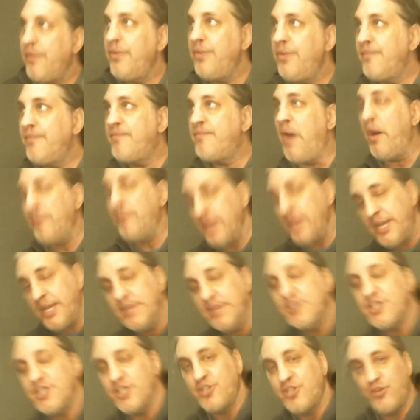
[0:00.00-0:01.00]
public
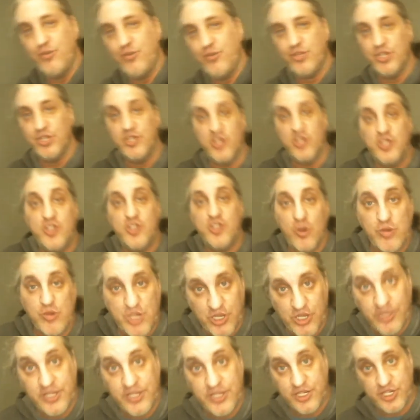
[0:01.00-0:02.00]
institutions and
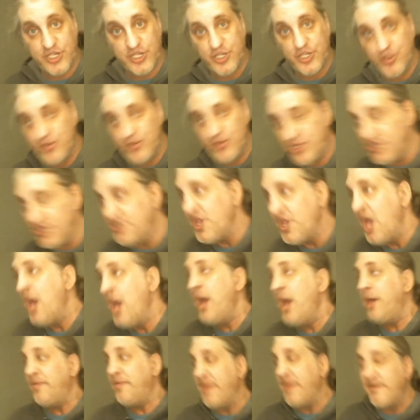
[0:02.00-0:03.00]
social institutions
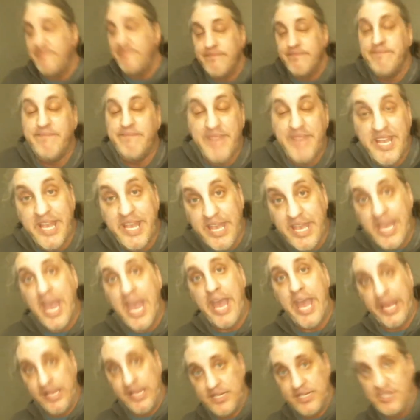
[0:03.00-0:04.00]
that
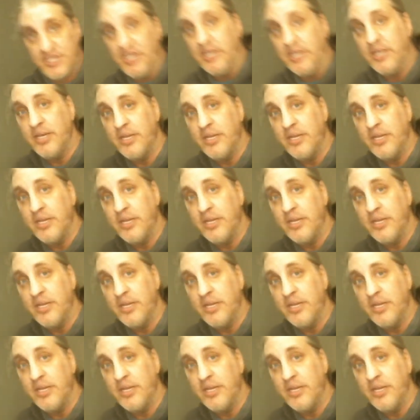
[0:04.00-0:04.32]
mediate